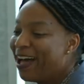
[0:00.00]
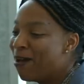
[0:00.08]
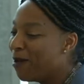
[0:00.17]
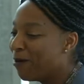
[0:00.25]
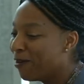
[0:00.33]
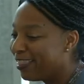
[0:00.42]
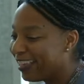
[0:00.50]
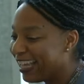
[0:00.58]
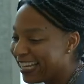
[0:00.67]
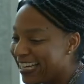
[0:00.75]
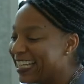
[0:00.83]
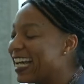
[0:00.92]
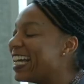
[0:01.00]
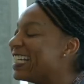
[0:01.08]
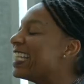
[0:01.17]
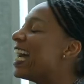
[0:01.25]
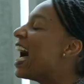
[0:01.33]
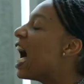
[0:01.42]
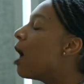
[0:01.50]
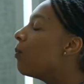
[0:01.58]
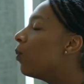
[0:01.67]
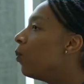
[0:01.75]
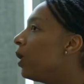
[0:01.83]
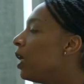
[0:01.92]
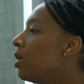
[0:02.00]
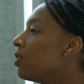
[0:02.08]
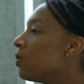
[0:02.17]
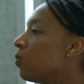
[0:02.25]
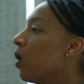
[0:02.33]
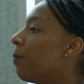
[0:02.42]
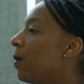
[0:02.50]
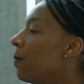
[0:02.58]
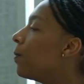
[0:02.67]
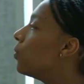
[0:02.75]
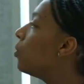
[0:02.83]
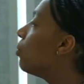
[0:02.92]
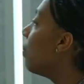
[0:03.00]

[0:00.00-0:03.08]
about what the kidney does, um, we just want people to